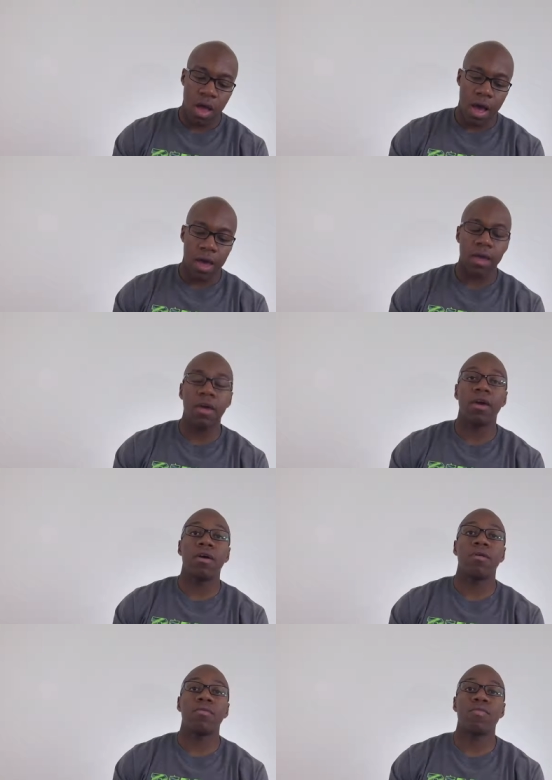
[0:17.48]
I
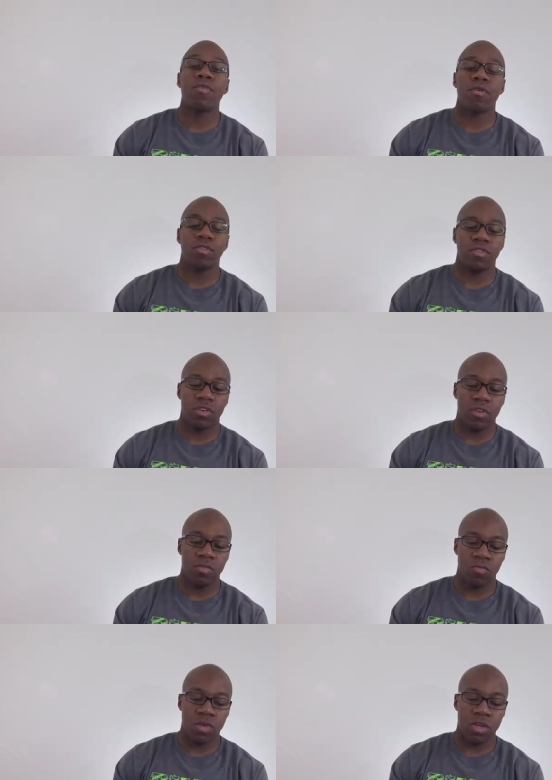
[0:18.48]
am
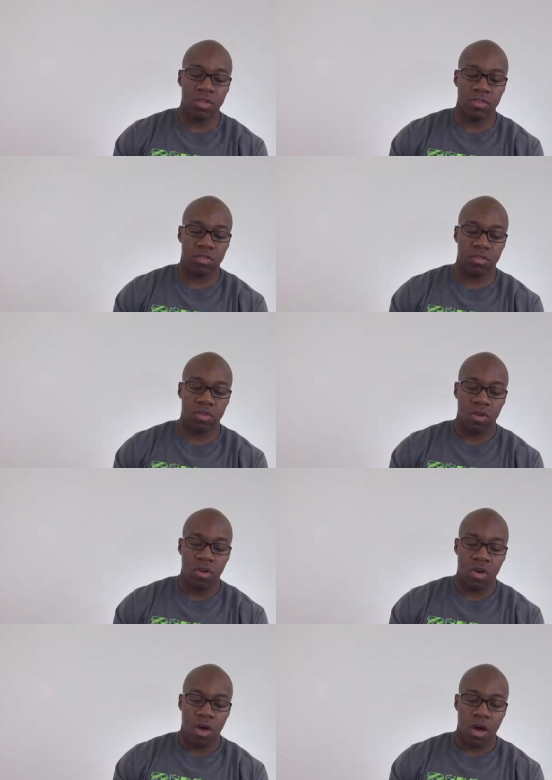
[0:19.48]
13 weeks,
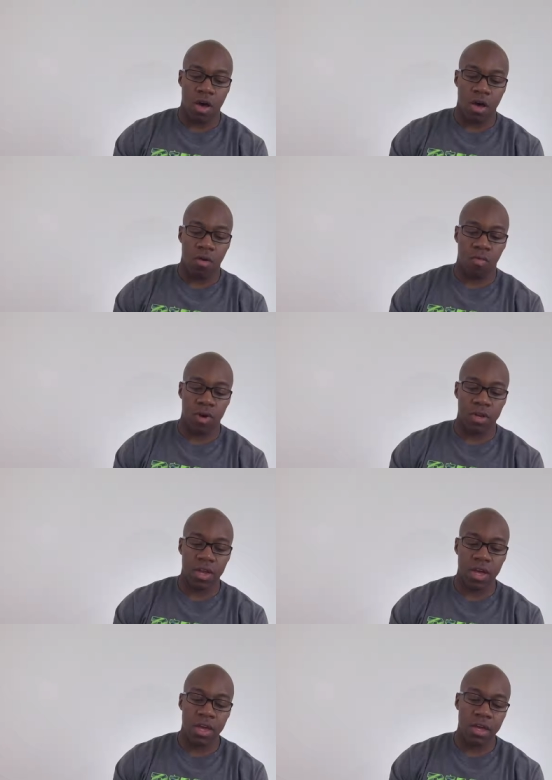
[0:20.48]
uh, one
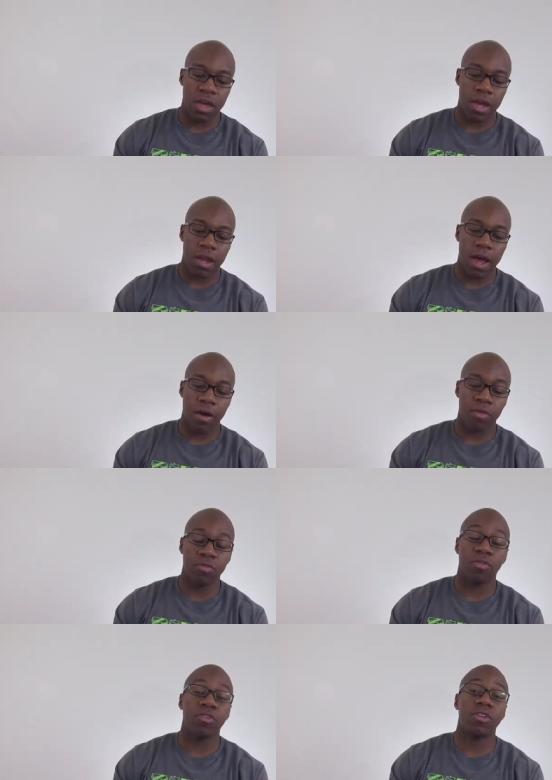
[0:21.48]
day, eight hours,
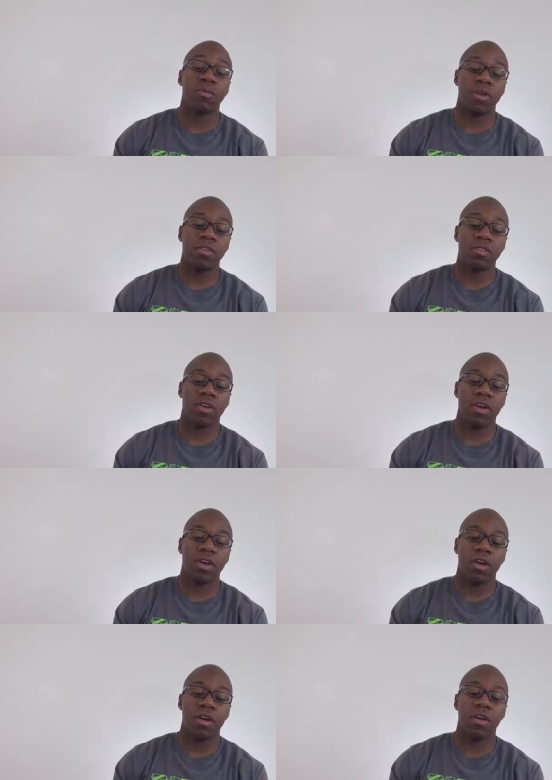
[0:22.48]
14 minutes,
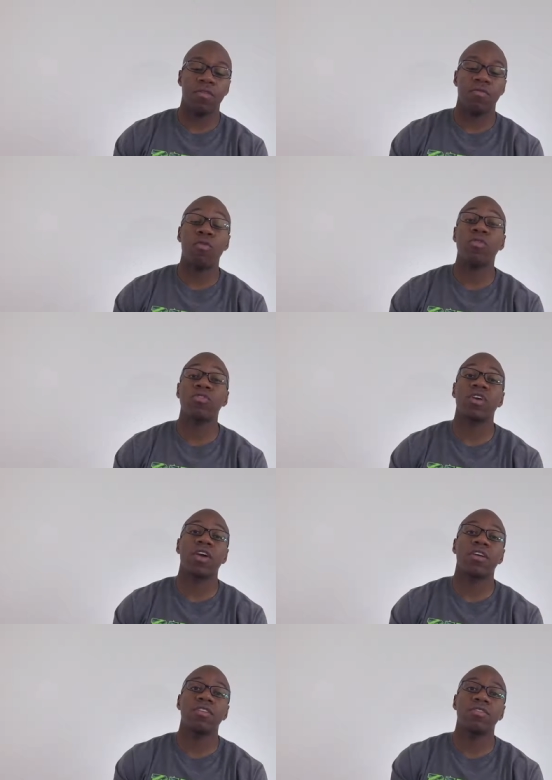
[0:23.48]
and four
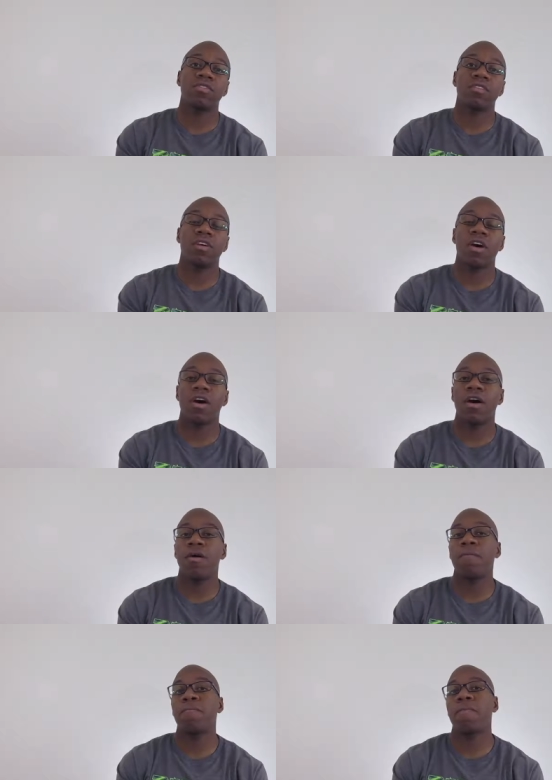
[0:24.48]
seconds
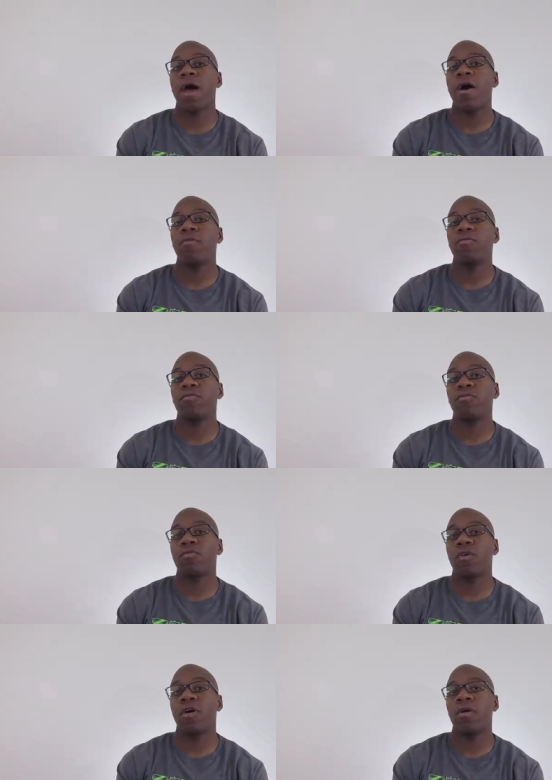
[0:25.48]
um, out
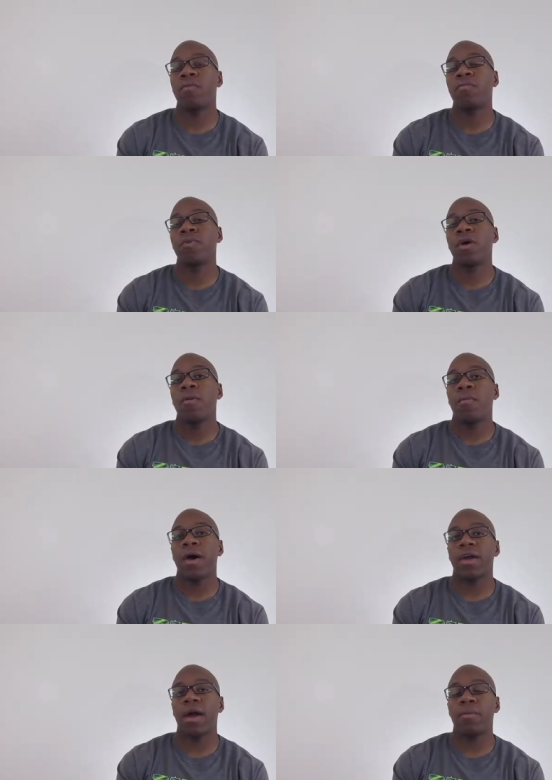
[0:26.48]
from
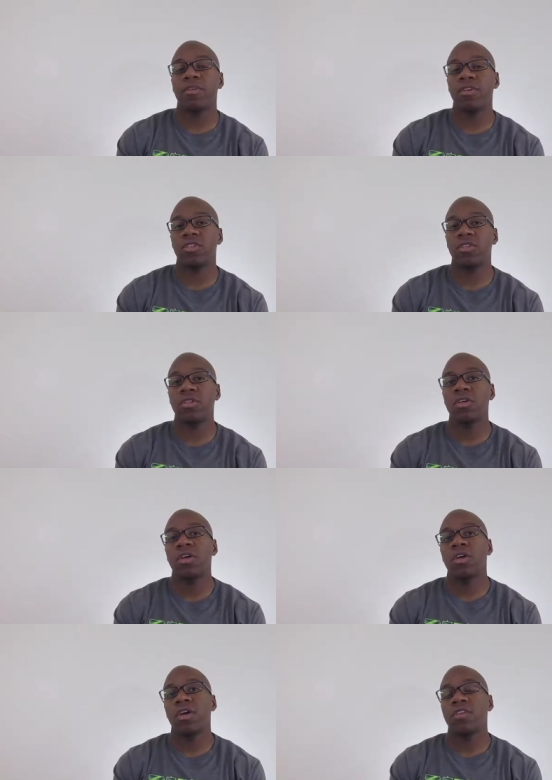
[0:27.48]
my competition
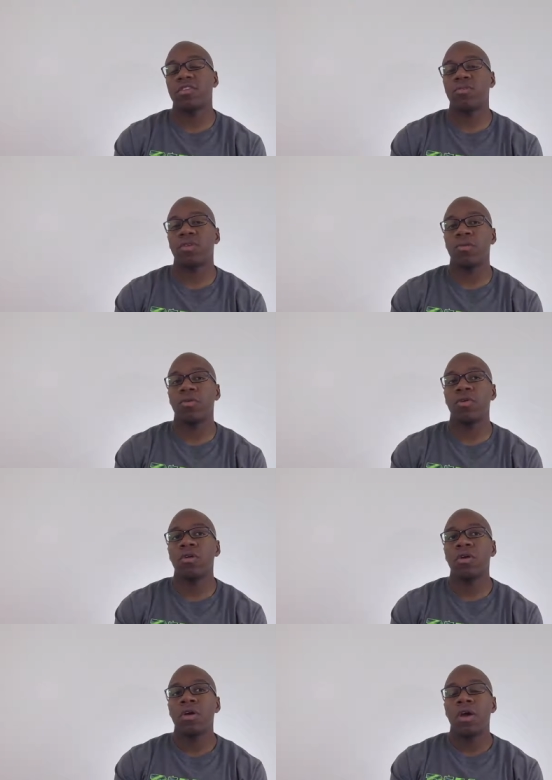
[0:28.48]
in September.
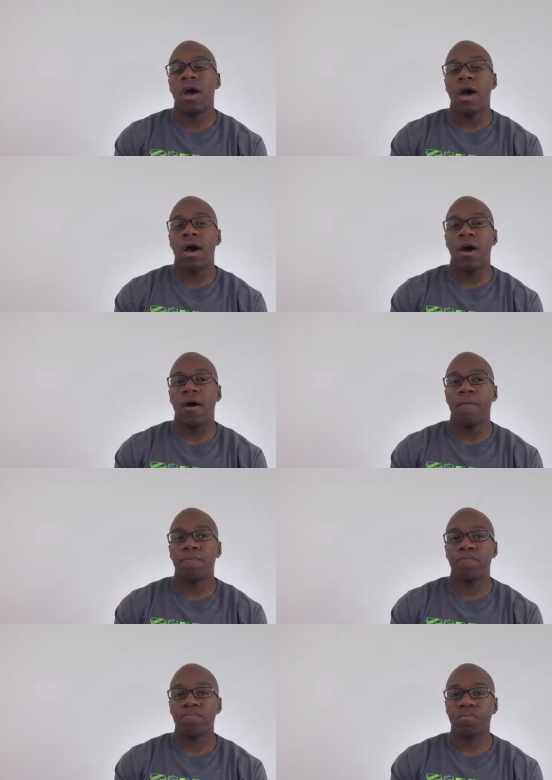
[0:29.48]
Um,